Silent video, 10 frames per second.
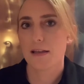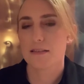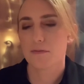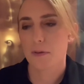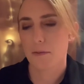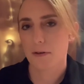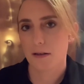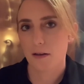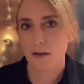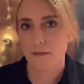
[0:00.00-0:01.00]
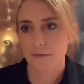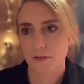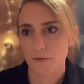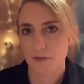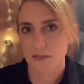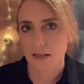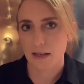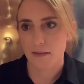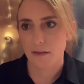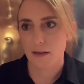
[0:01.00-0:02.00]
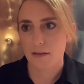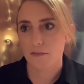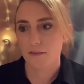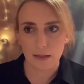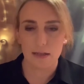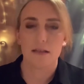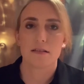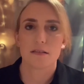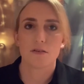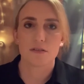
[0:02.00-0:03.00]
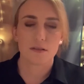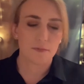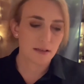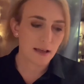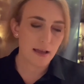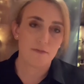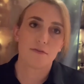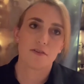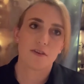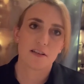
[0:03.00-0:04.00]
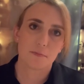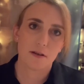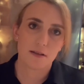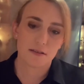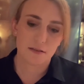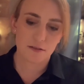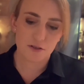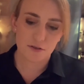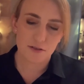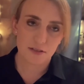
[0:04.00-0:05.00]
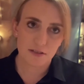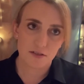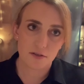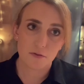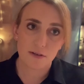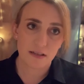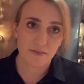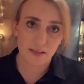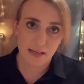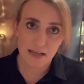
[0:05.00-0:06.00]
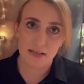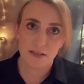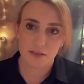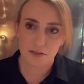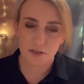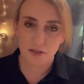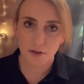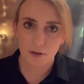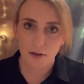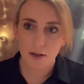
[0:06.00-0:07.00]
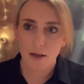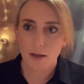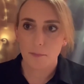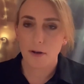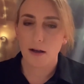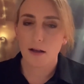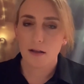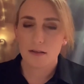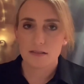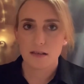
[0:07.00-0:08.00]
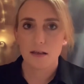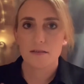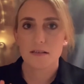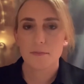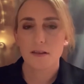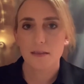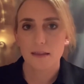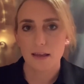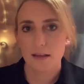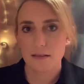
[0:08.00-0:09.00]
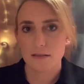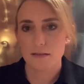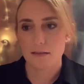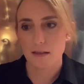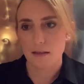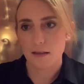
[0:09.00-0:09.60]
of public life in order to get this, and it's not something every trans person chooses to do or even needs to do. But some of the things that